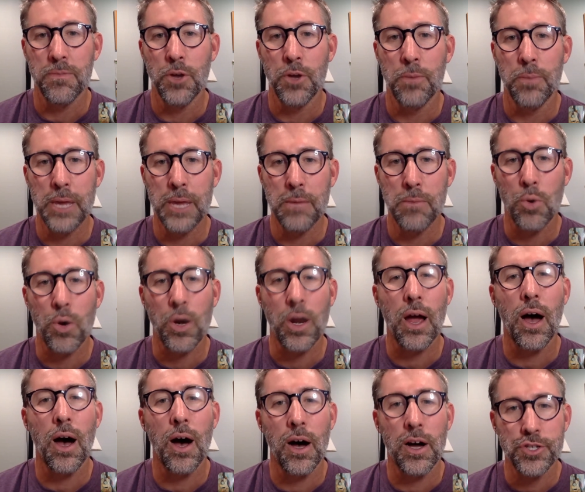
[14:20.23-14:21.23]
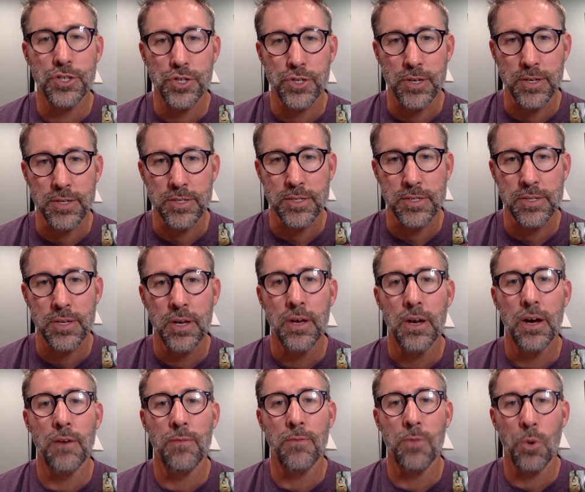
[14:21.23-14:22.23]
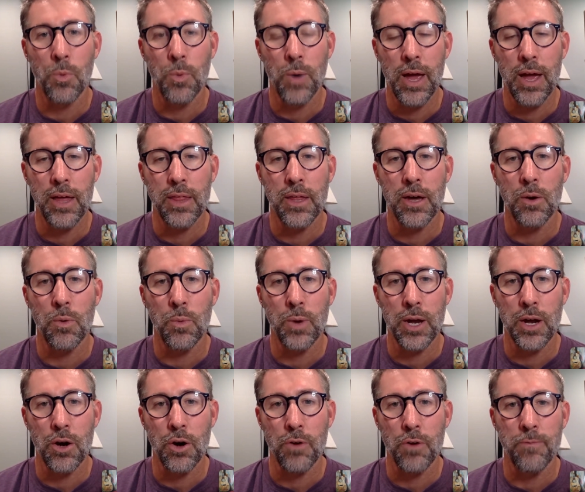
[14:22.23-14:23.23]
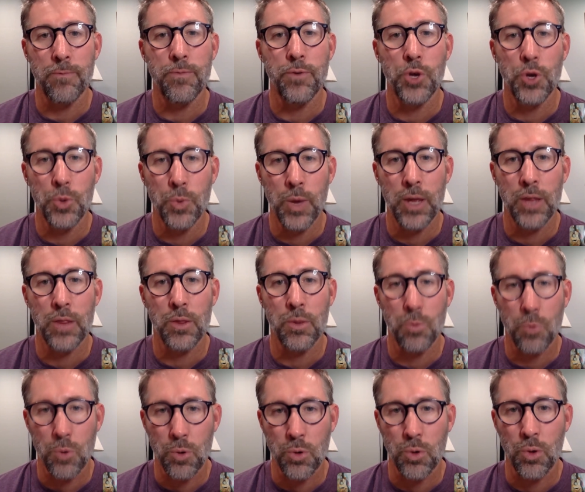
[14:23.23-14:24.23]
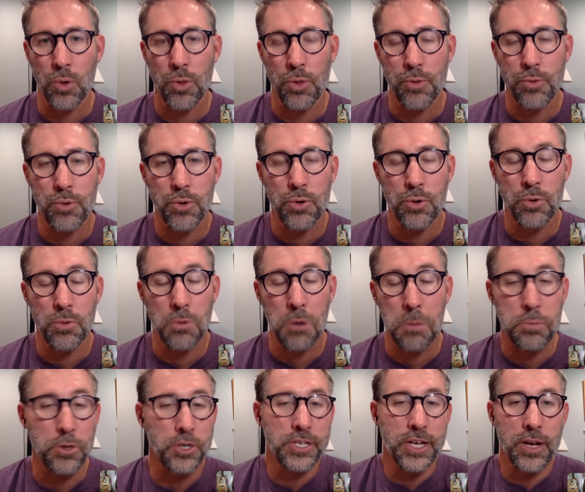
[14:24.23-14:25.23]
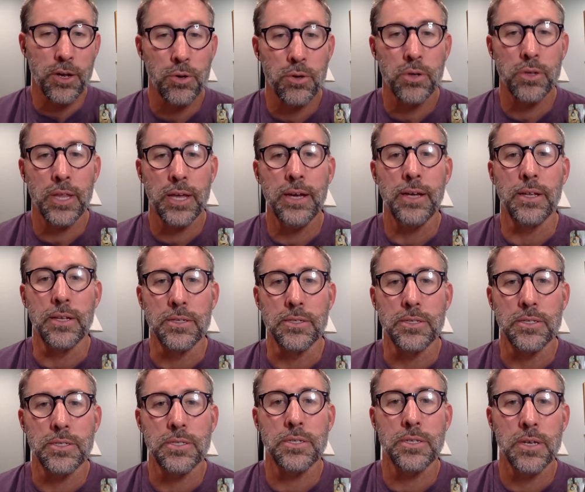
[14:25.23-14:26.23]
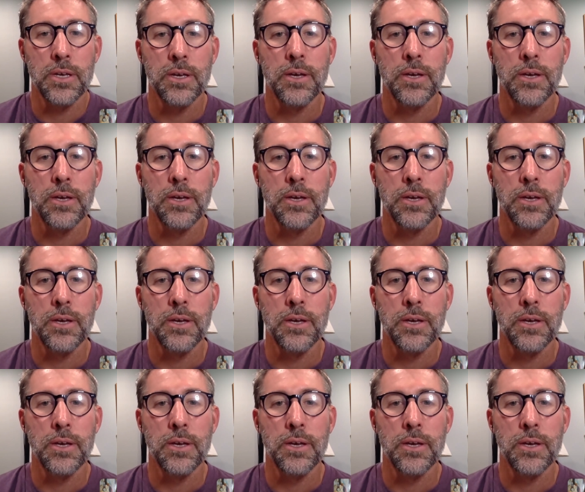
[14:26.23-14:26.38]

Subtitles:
Being more conscious of the way that we are viewing the world through a particular lens.